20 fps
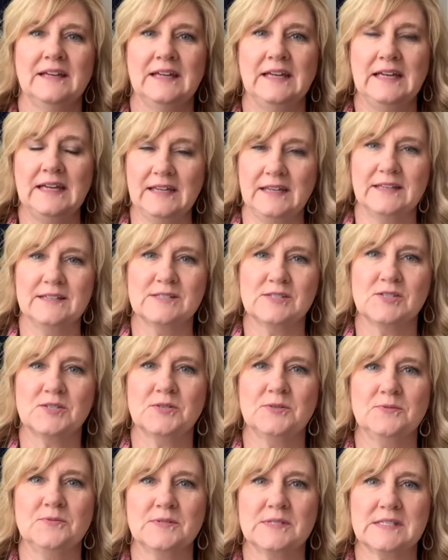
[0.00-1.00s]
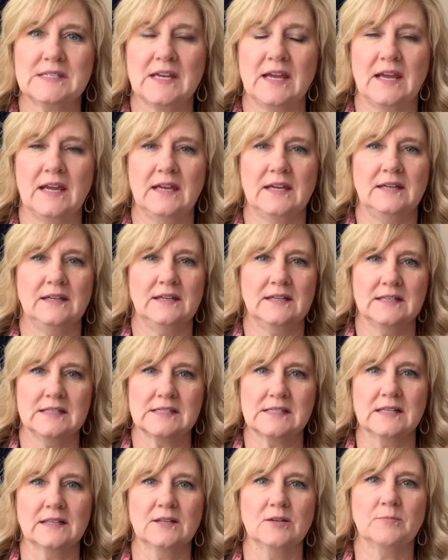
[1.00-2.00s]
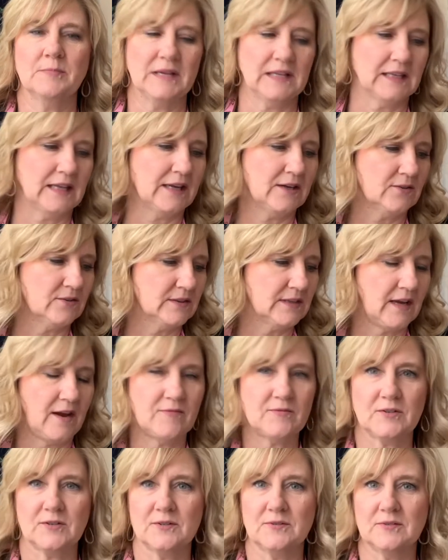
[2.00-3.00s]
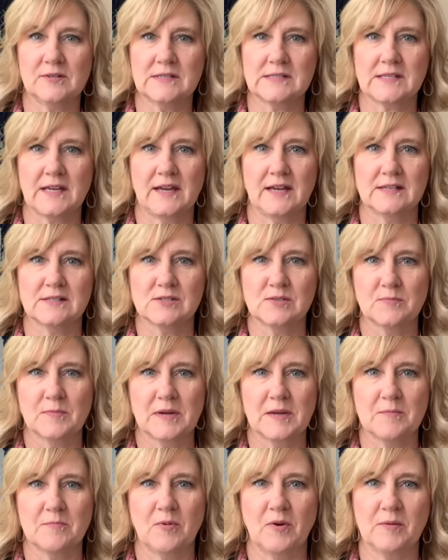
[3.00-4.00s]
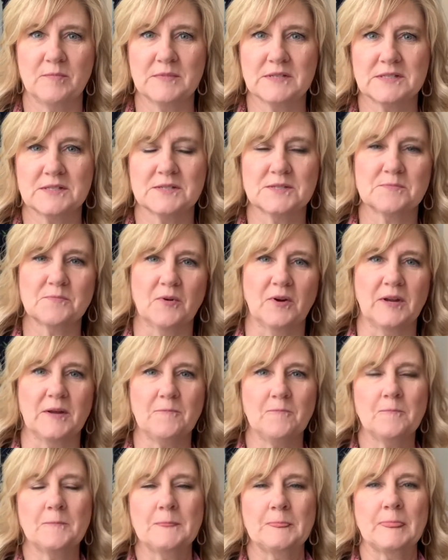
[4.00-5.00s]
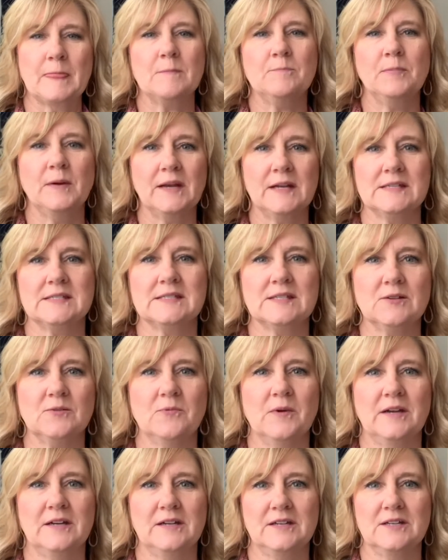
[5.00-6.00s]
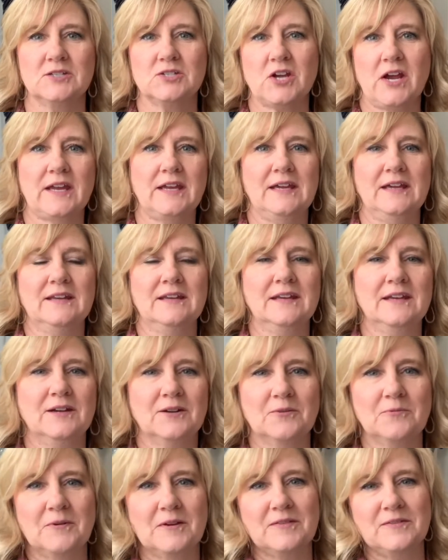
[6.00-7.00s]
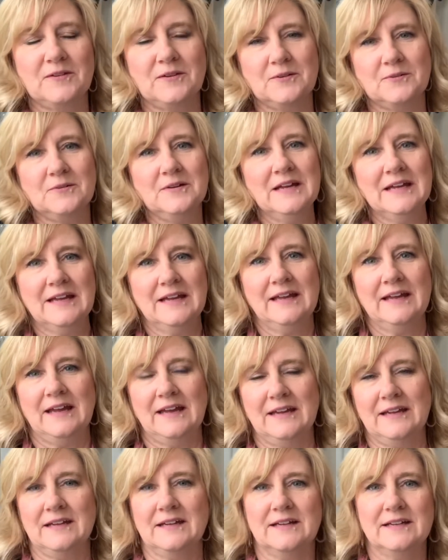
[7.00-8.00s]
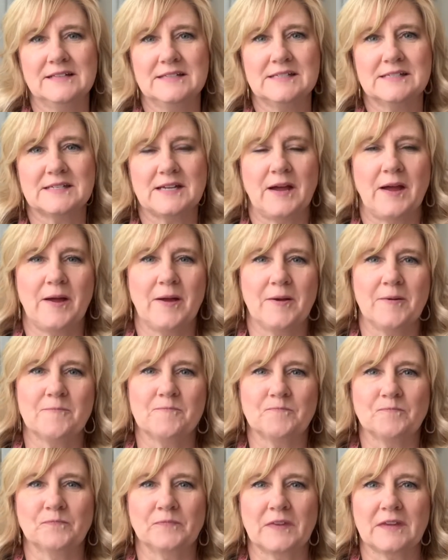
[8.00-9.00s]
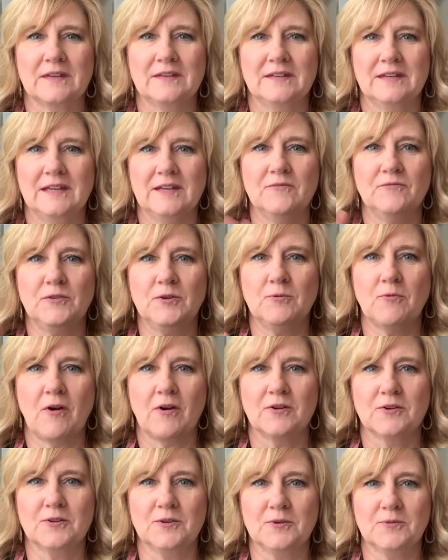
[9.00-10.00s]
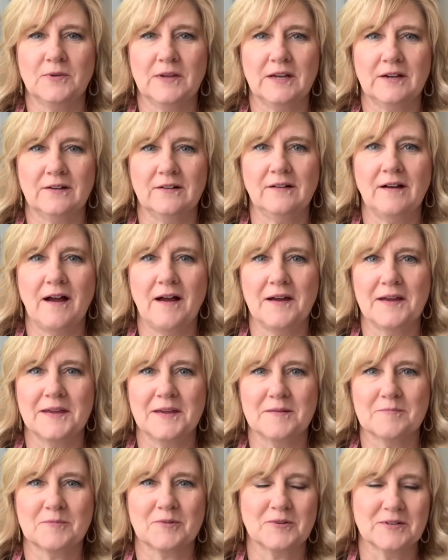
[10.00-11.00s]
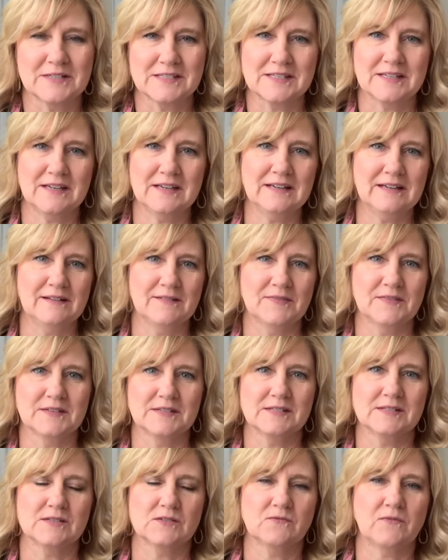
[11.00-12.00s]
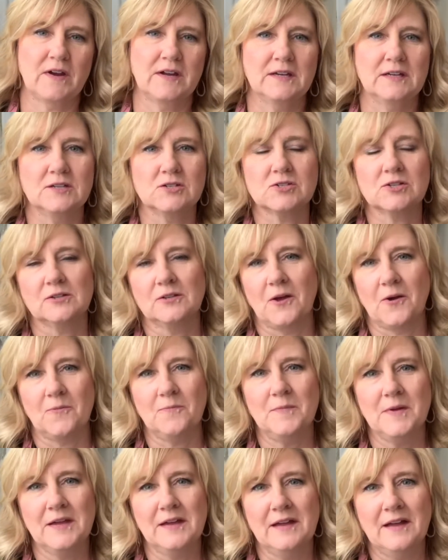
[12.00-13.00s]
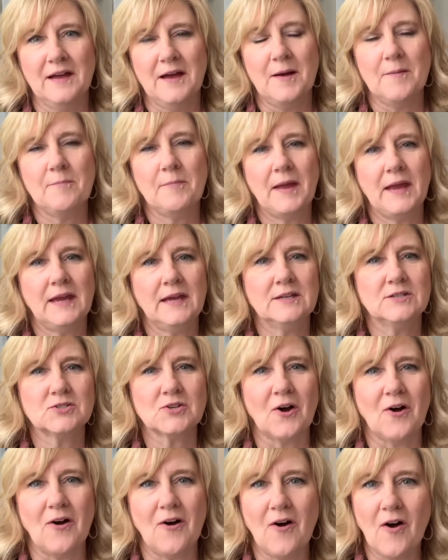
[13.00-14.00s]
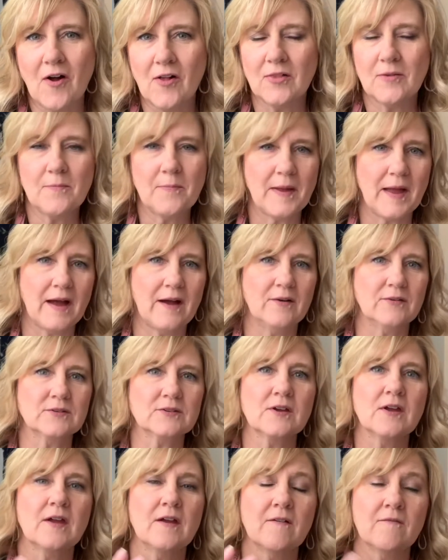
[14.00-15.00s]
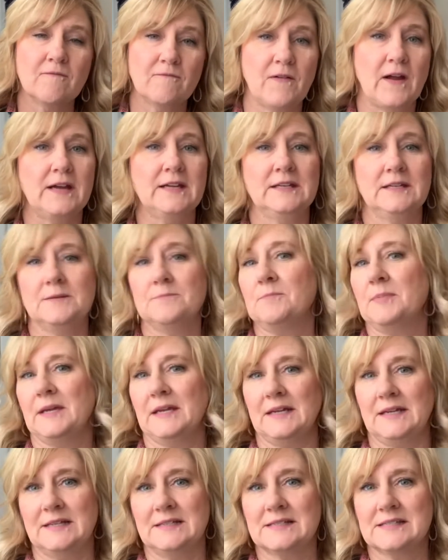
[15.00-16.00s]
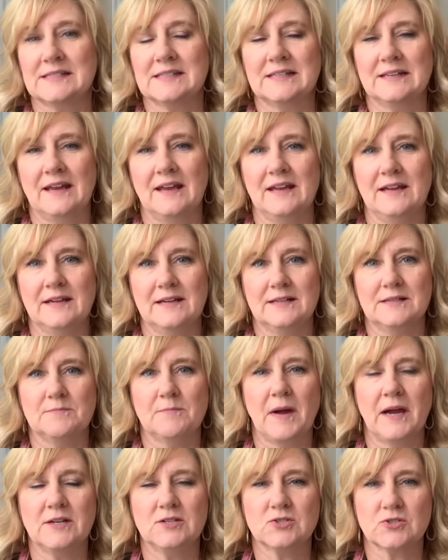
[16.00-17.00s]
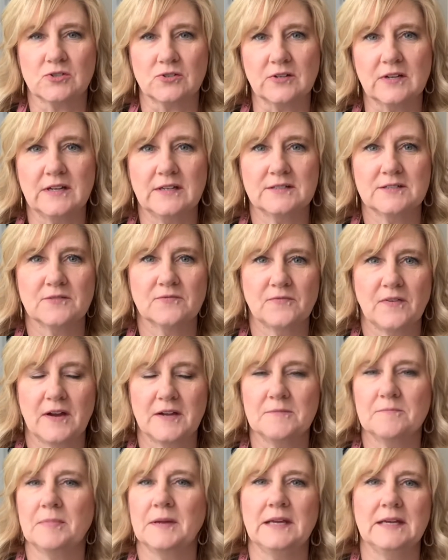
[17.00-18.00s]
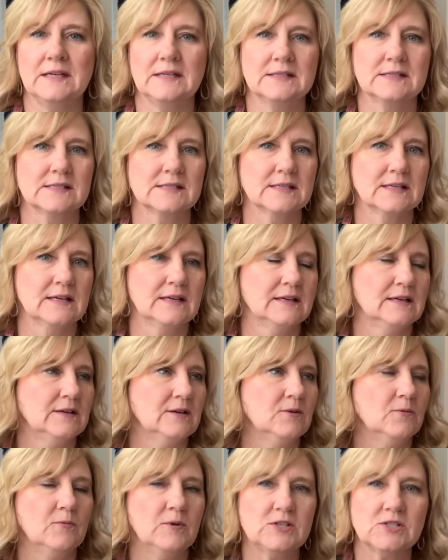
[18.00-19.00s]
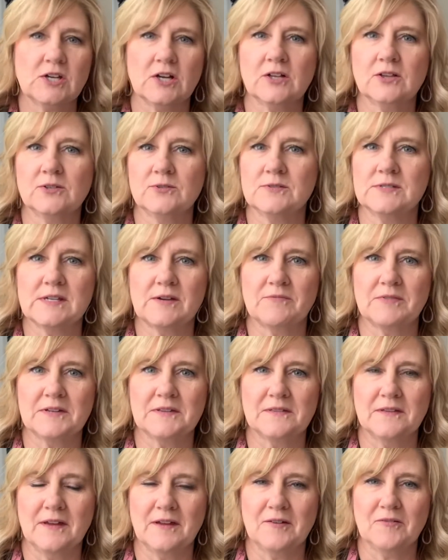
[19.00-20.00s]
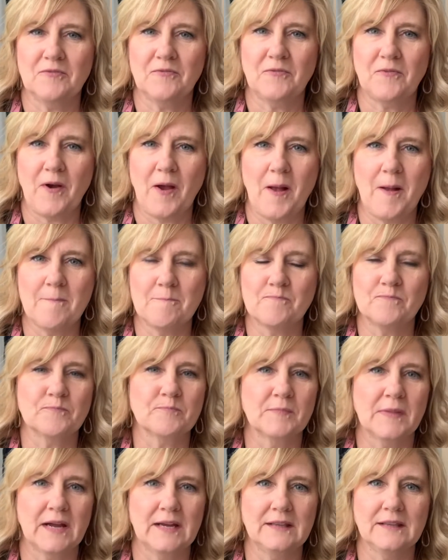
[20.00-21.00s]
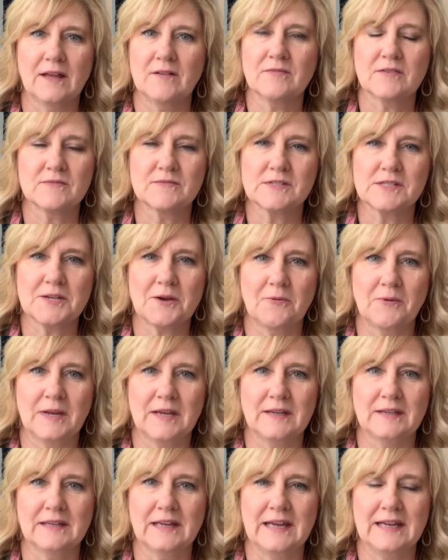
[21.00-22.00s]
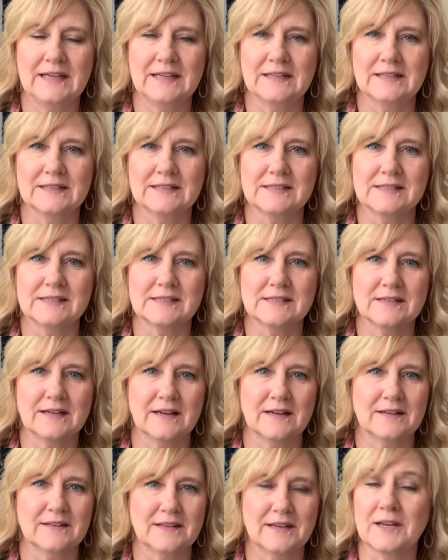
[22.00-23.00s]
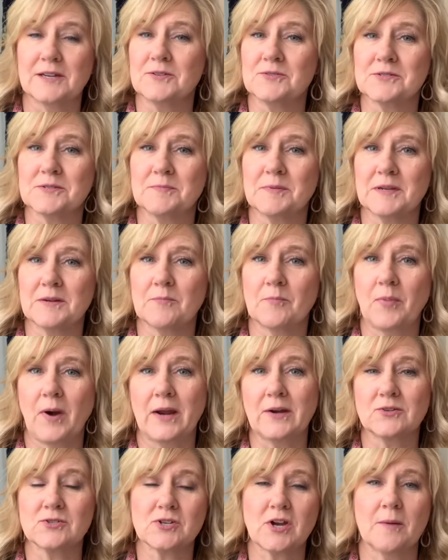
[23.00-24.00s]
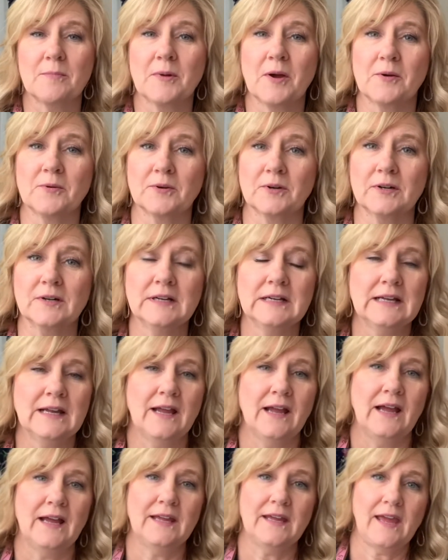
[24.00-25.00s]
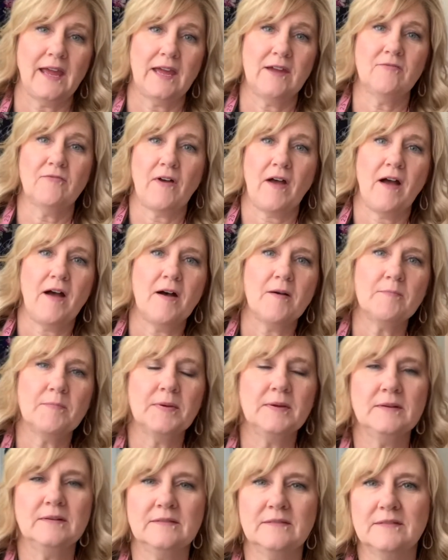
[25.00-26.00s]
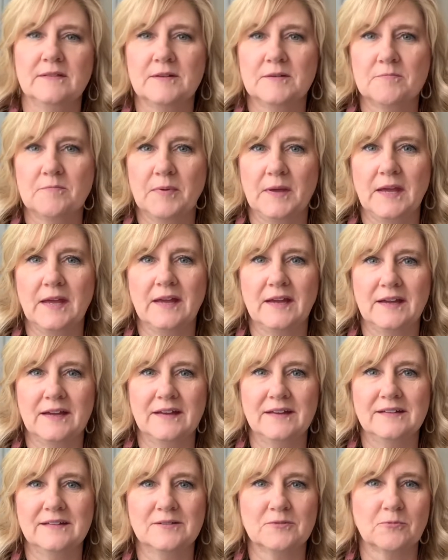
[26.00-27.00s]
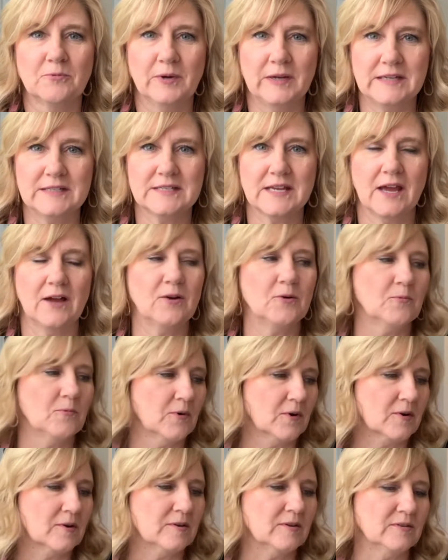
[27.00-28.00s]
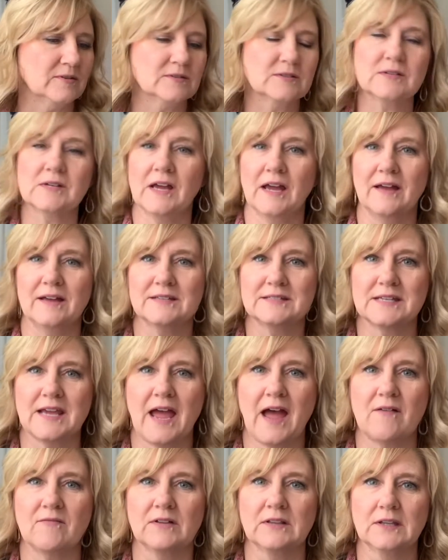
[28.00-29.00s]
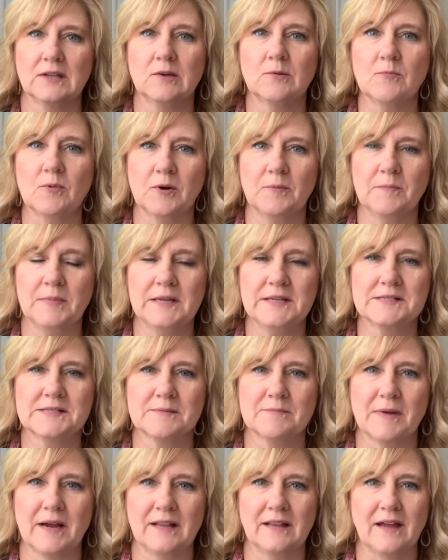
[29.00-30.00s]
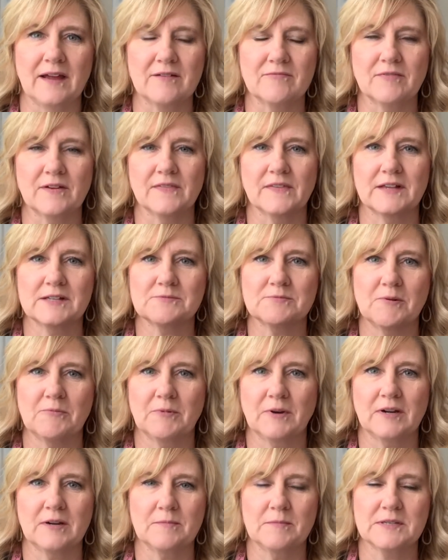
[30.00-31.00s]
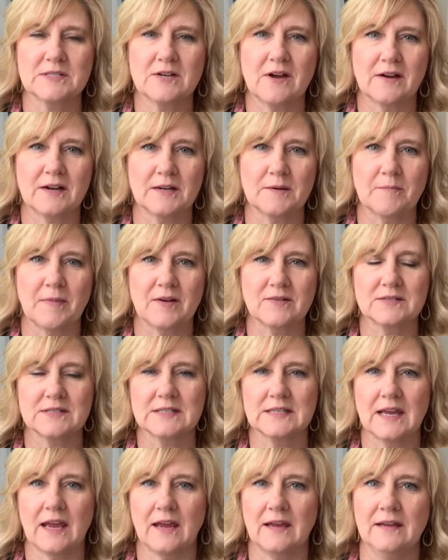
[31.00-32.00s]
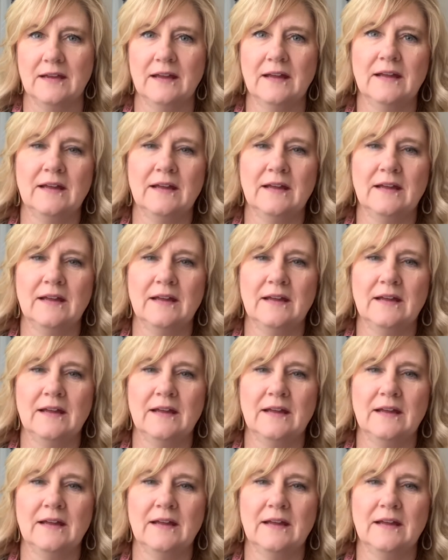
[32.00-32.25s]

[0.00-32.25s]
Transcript: It is Tuesday. It's a little bit later in the afternoon because I had so many appointments this morning but I still wanted to check in here with you. And um, if you are new here, I am Christa, and this is Finding Shalom, a page all about finding peace and my journey to find peace, which includes everything from my love of sewing and uh, that I used to be a bridal shop owner. I gave up the big retail world uh, to have a little more peace in my life, and that's what we're going to be talking about today.